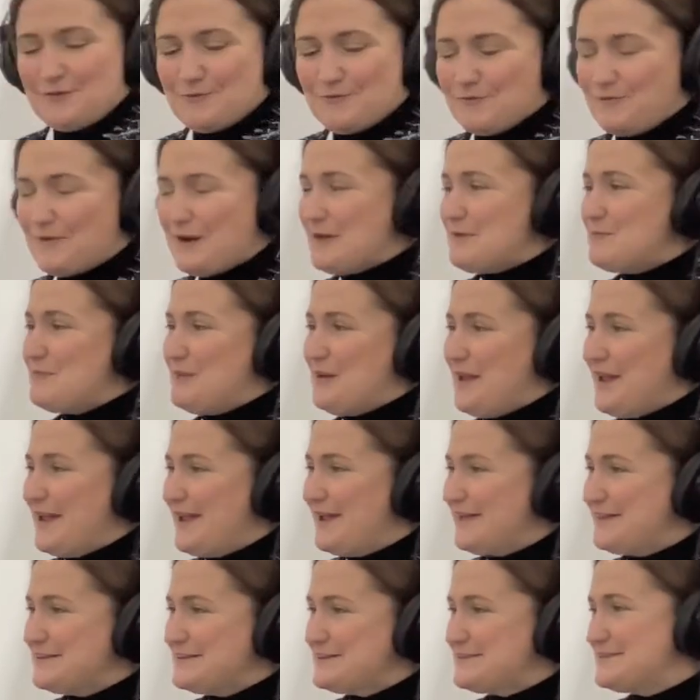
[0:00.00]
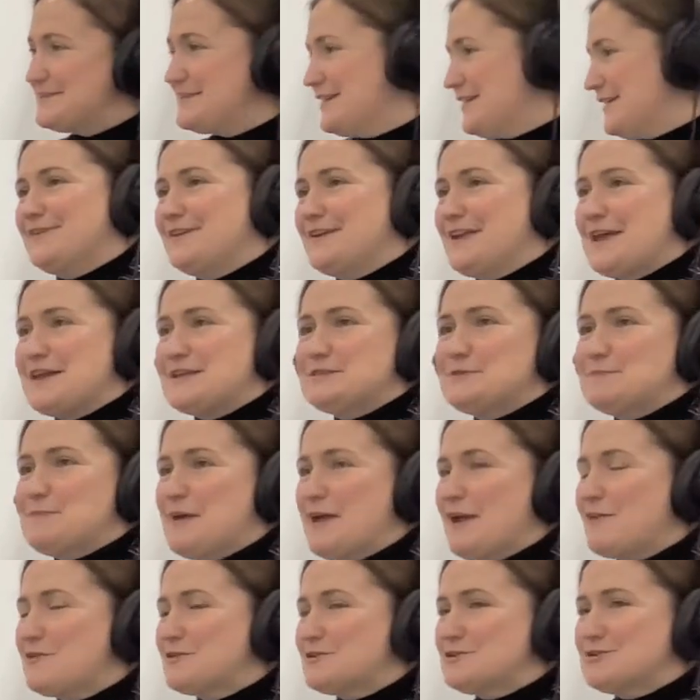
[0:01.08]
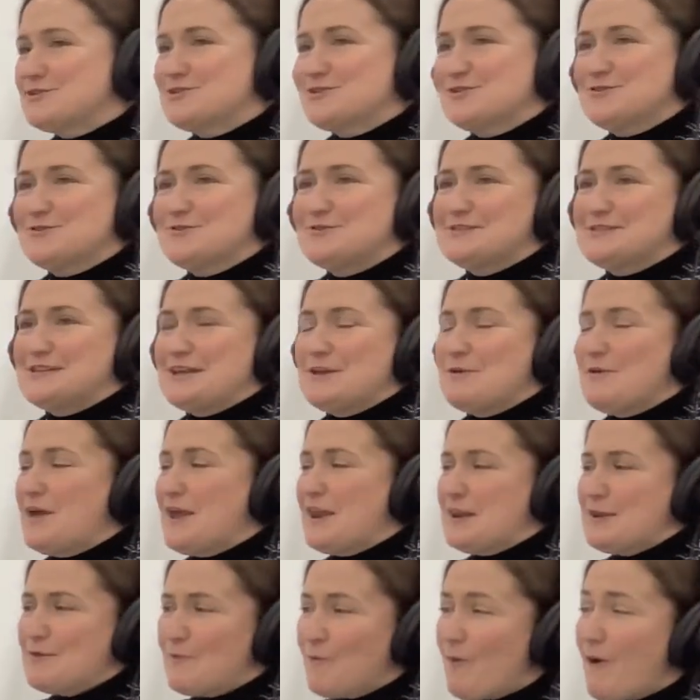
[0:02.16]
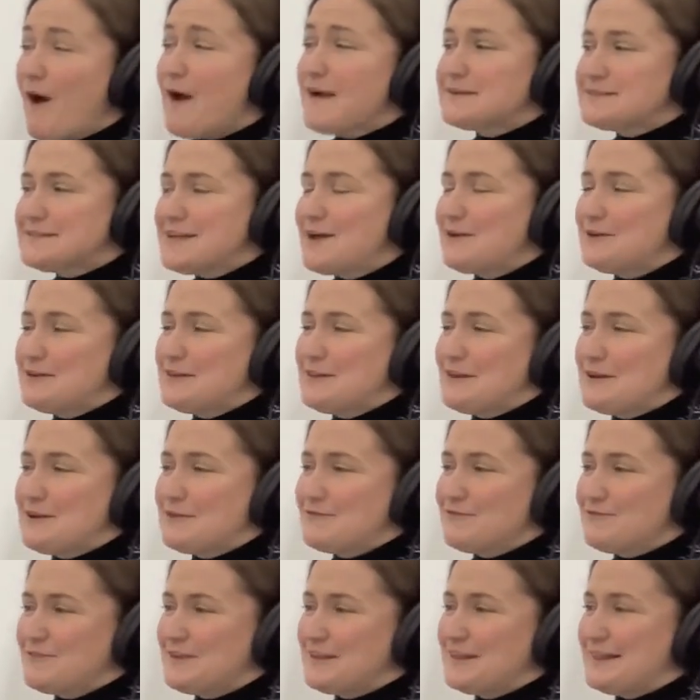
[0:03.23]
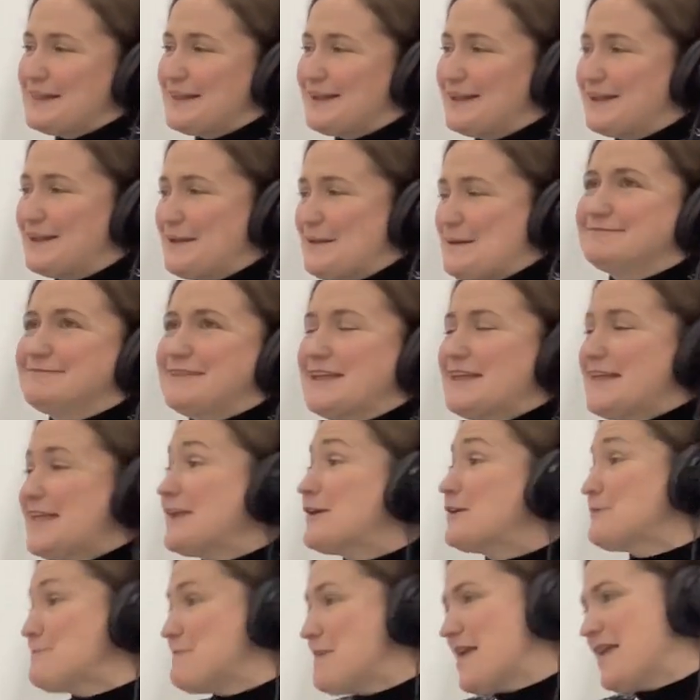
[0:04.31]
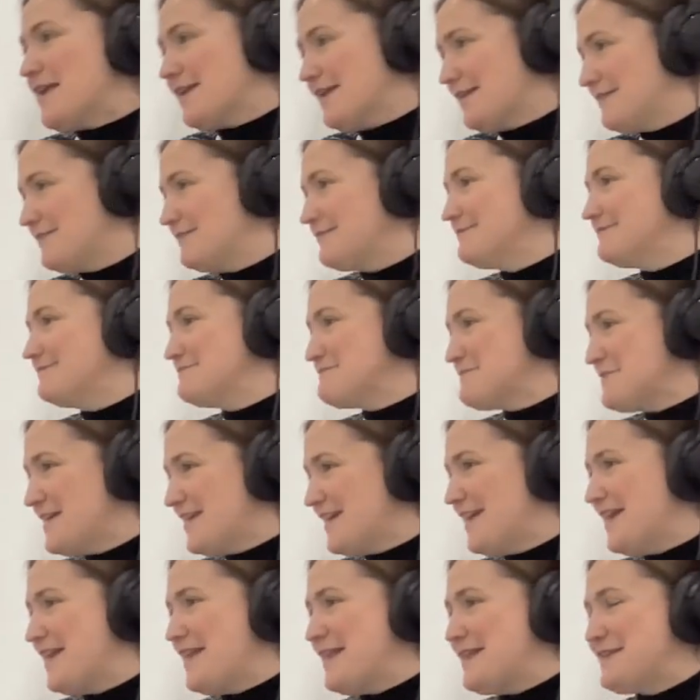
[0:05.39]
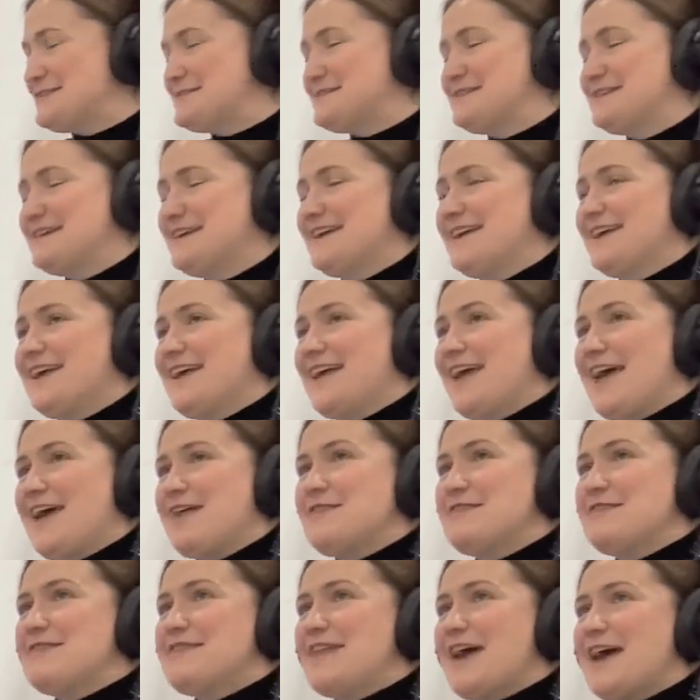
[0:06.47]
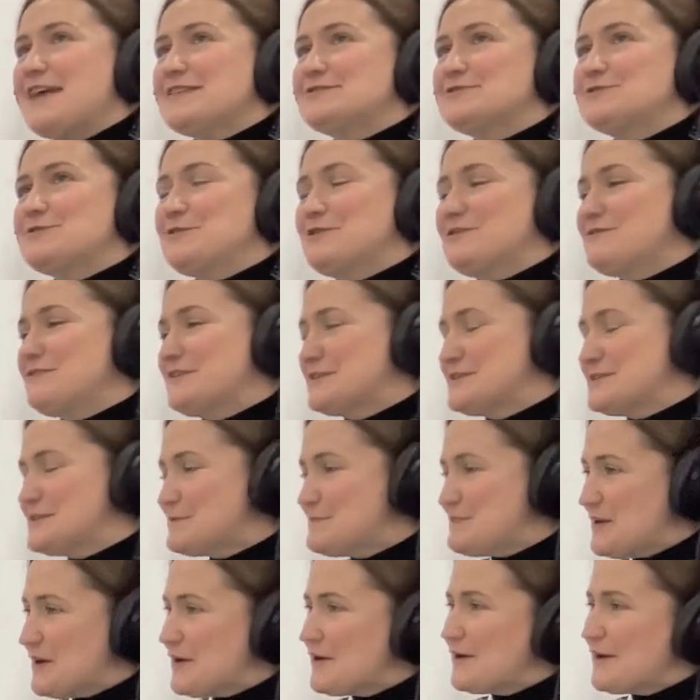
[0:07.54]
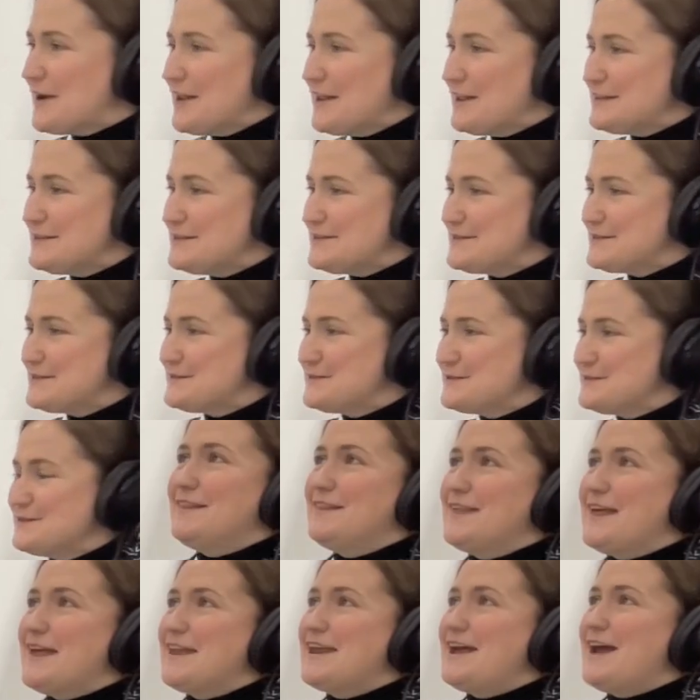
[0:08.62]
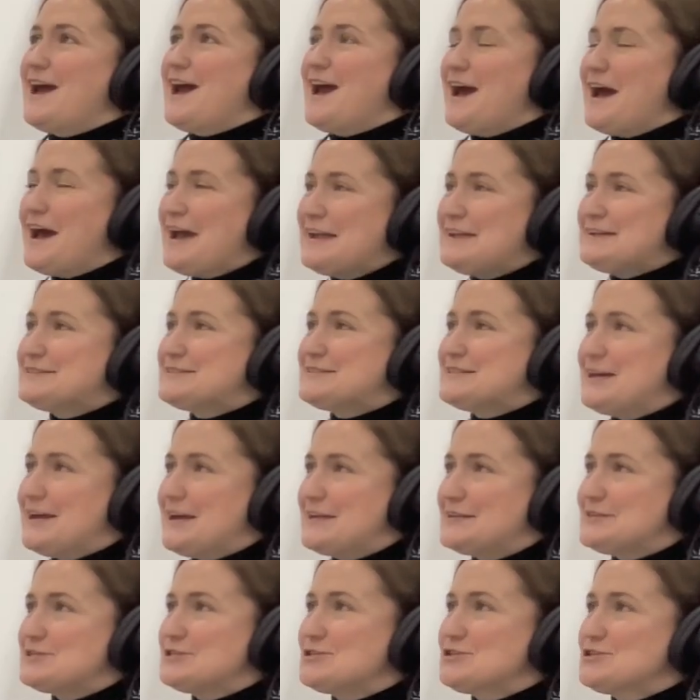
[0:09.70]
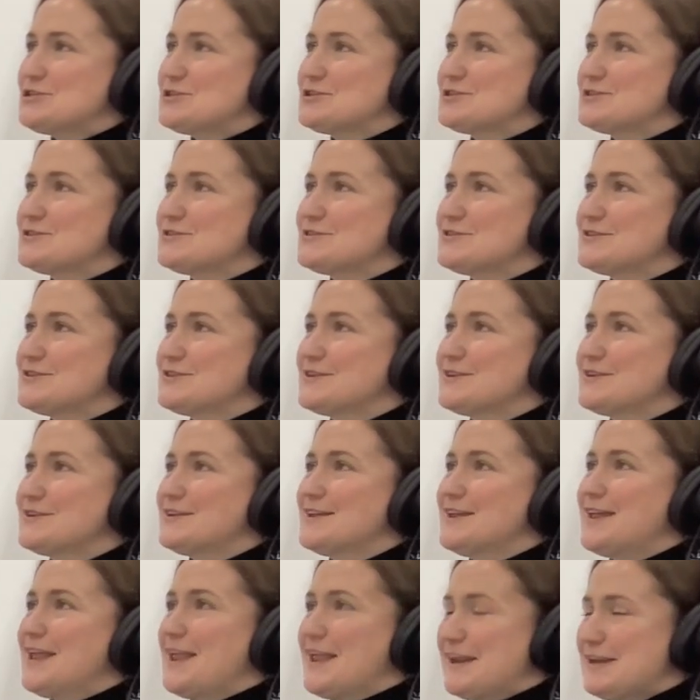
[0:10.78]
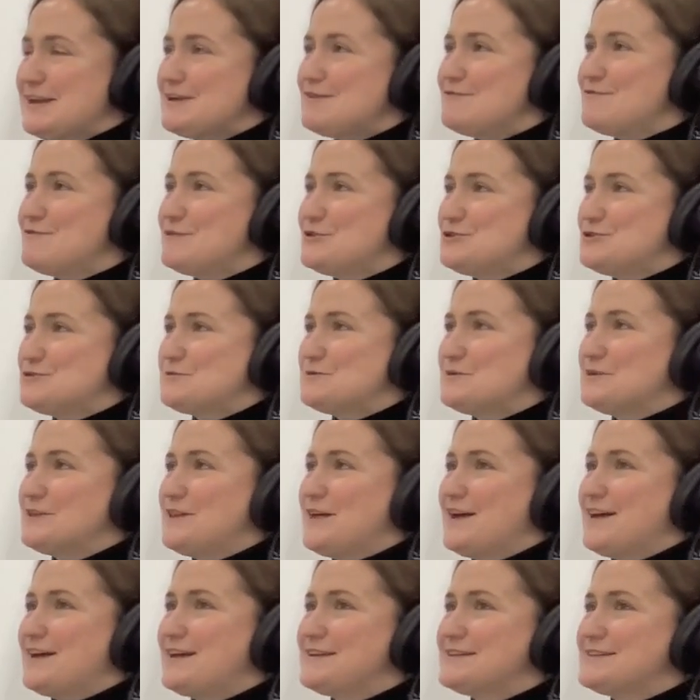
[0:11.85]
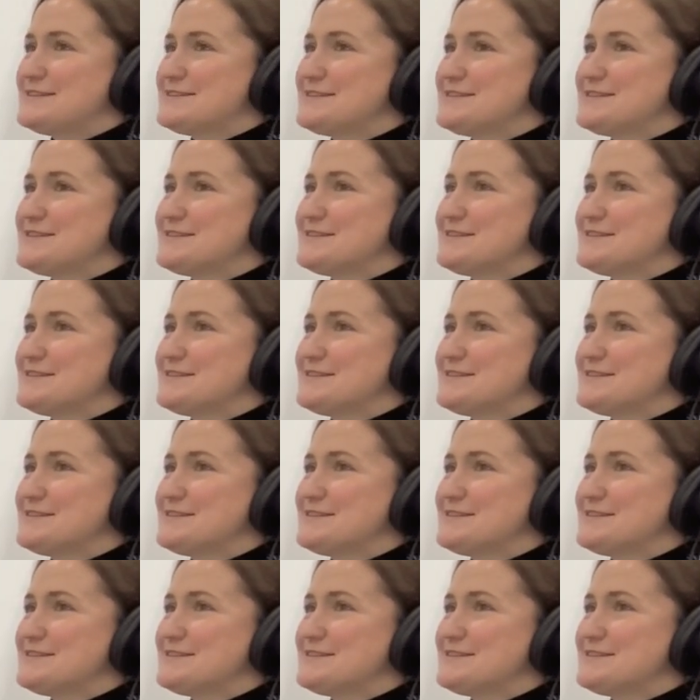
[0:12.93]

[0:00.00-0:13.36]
bright pants, a nice pair of shoes, and he walked out of there feeling like he could make it. And that sort of experience, that high-touch, individualized